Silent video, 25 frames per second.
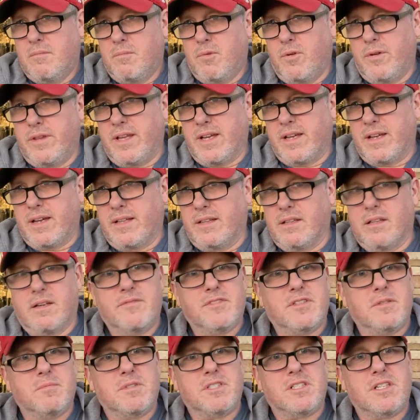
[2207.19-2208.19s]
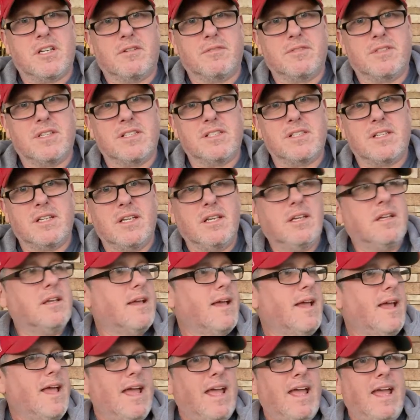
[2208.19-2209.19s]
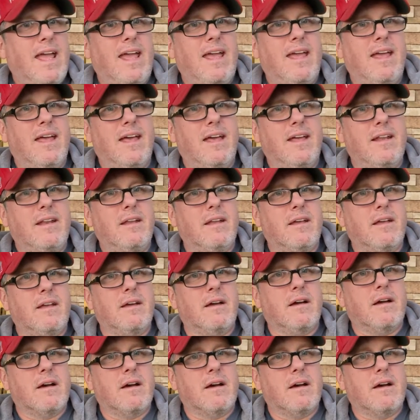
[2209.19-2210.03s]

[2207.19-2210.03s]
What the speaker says: Boy, that guy loves himself, doesn't he? And